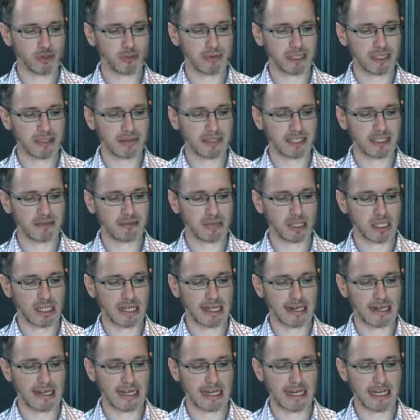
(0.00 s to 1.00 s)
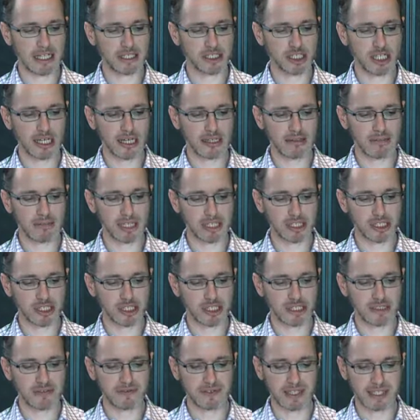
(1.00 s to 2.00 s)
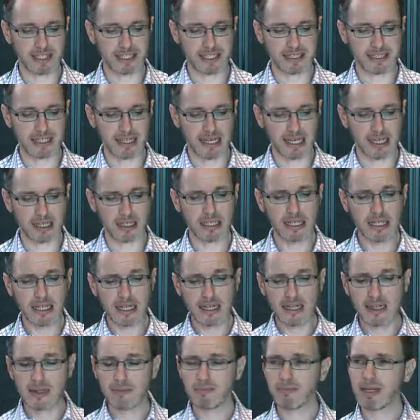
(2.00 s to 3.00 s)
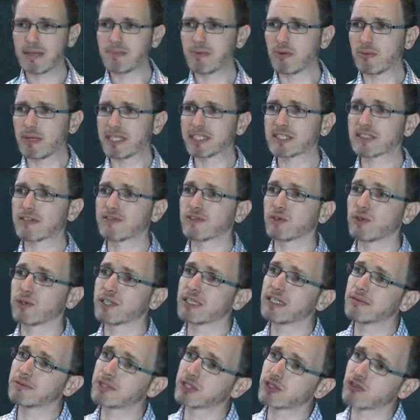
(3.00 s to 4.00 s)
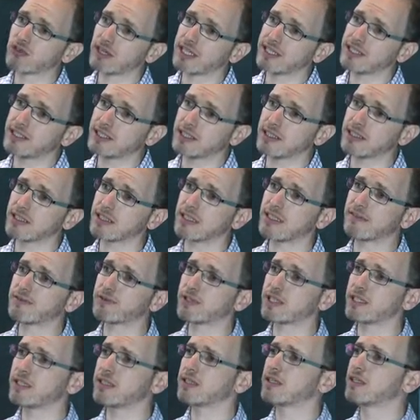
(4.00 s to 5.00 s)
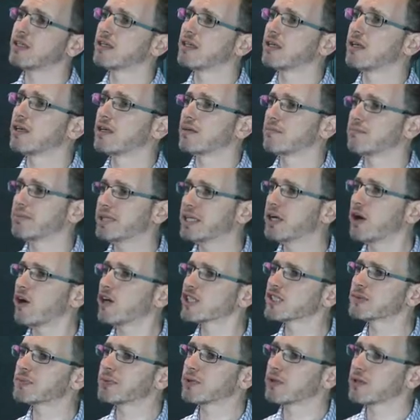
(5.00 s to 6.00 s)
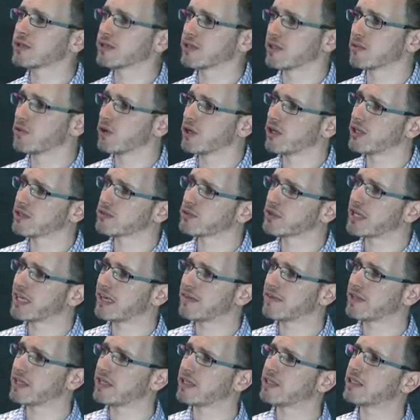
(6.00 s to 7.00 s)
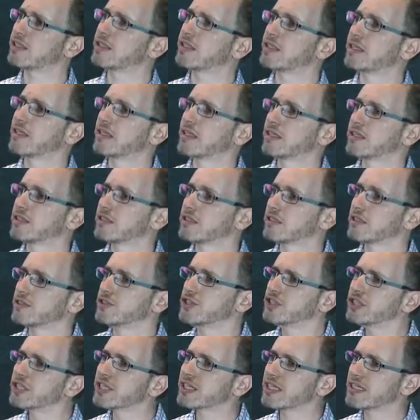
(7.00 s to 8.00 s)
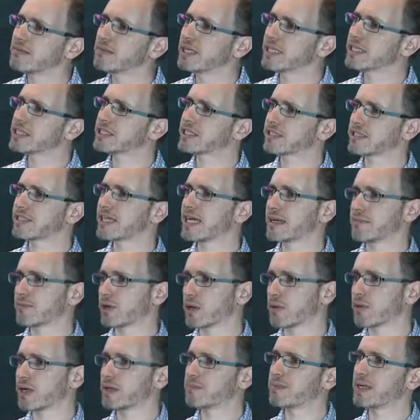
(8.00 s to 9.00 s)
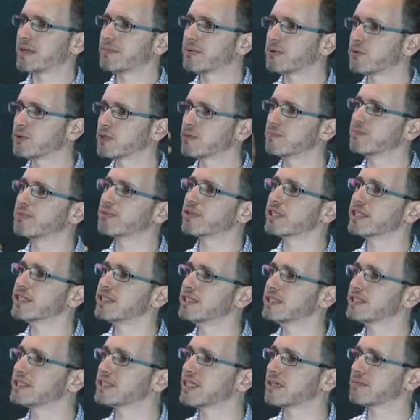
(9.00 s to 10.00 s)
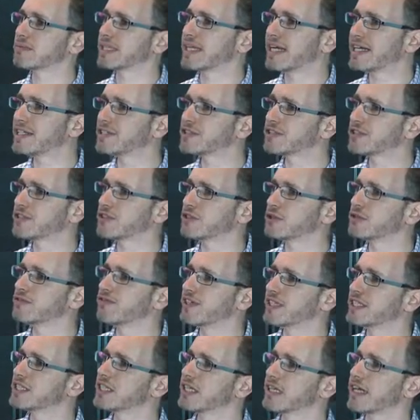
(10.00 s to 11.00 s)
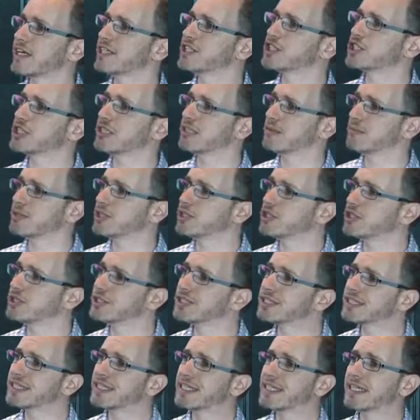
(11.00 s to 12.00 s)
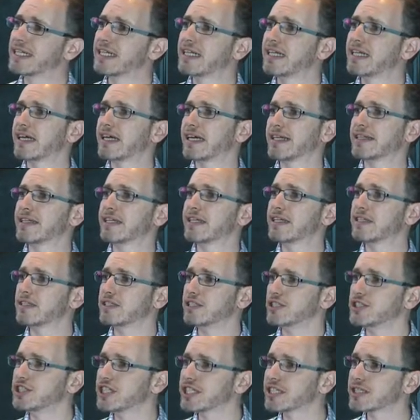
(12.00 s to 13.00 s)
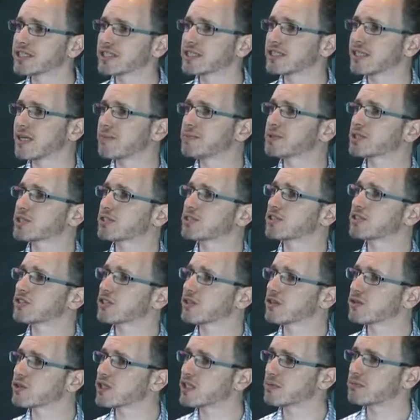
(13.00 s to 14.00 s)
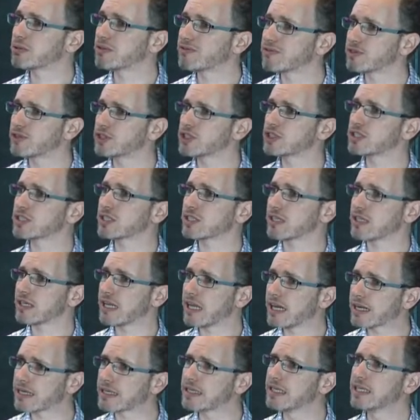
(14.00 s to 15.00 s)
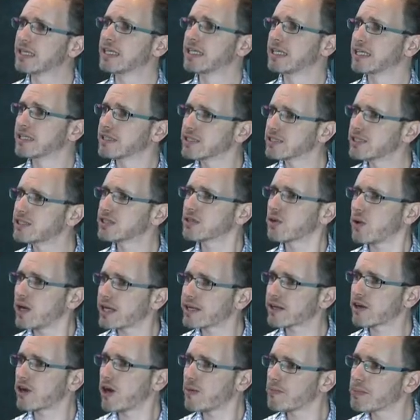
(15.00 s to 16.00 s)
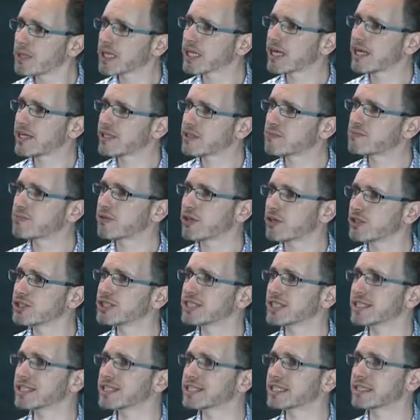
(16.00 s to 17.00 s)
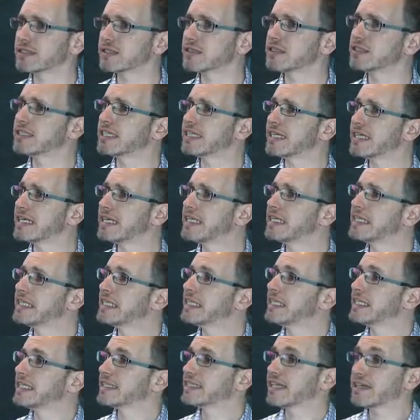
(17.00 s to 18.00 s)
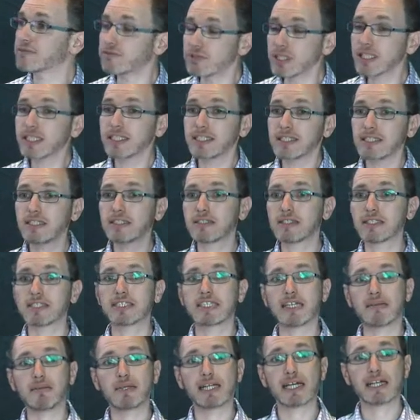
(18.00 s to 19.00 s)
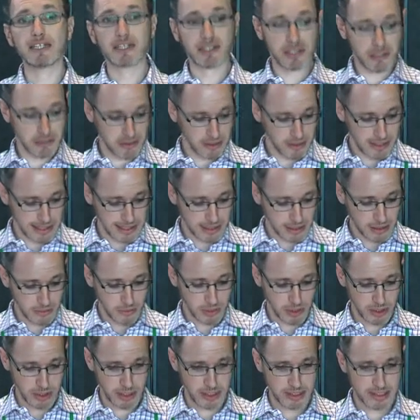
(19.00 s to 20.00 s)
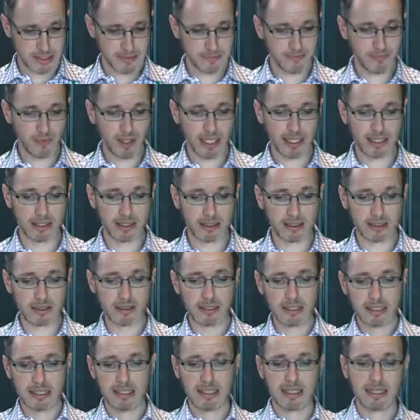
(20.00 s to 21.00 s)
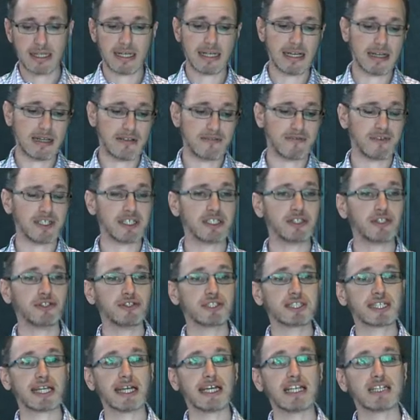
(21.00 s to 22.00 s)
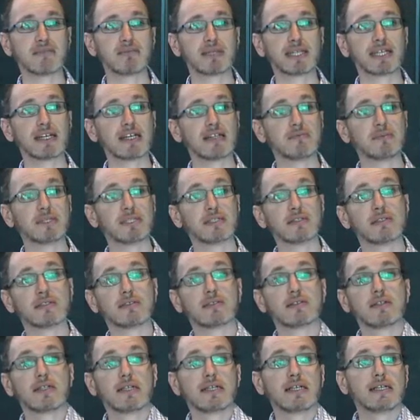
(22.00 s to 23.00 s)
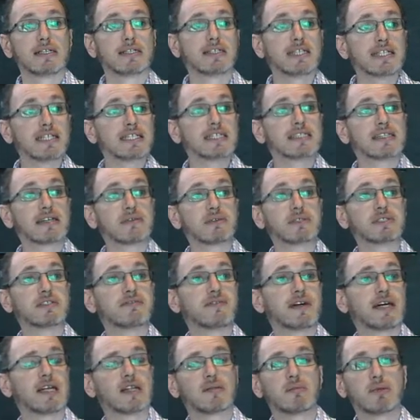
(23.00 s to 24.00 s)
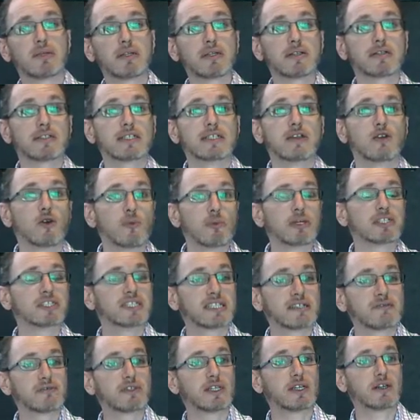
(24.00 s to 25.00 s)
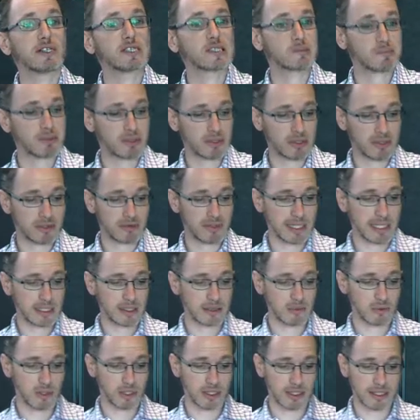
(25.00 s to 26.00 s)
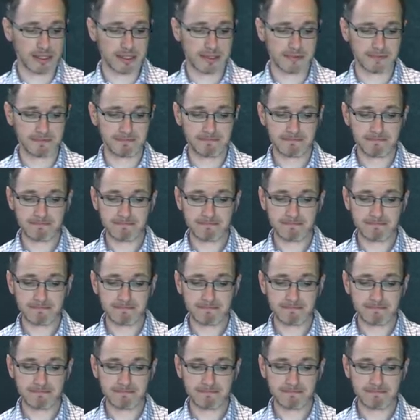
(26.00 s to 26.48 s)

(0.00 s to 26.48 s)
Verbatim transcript: pulmonary emboli, large unmatched defects in the lung. People must have thought he was crazy, that every big hospital in the world would have a nuclear medicine camera where people would breathe in some gas to do ventilation images and then inject a substance to look at perfusion to the lung. This is quite a complicated process, and uh, that really did disseminate throughout the world. And uh, VQ scanning became a test that was available in almost every hospital around the world.